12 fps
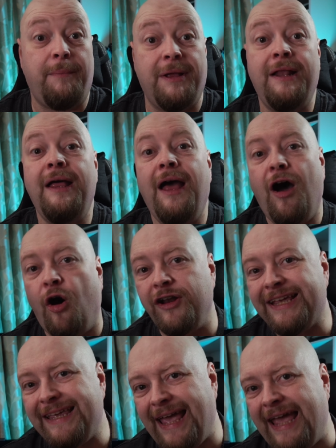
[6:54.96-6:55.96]
but on
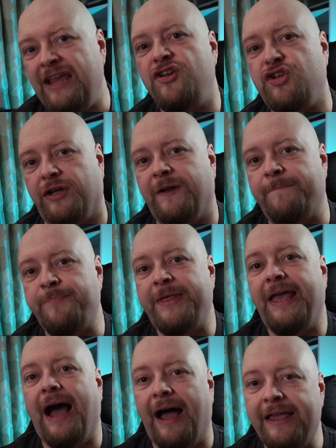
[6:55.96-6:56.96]
occasion
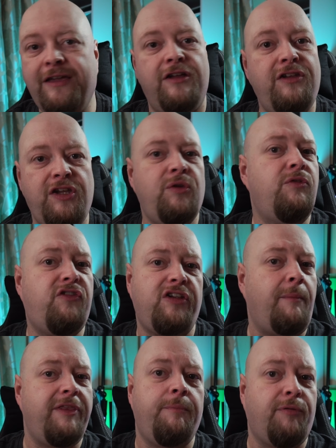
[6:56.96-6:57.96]
I can use
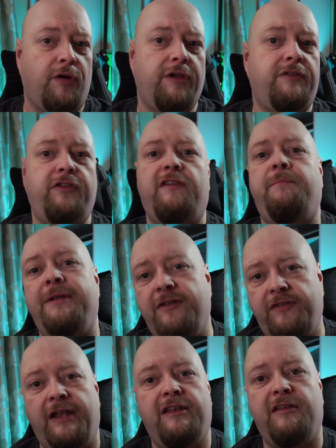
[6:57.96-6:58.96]
some of the products that have been
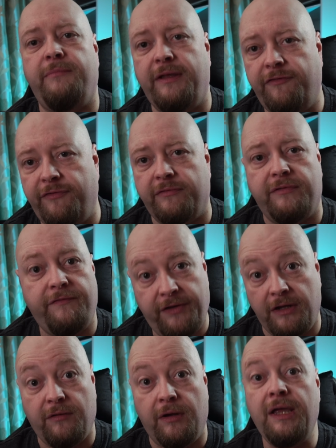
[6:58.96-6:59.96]
sent to me for
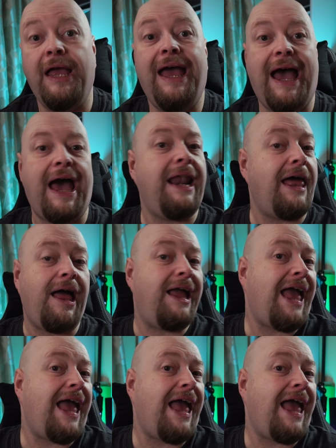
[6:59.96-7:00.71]
review. And I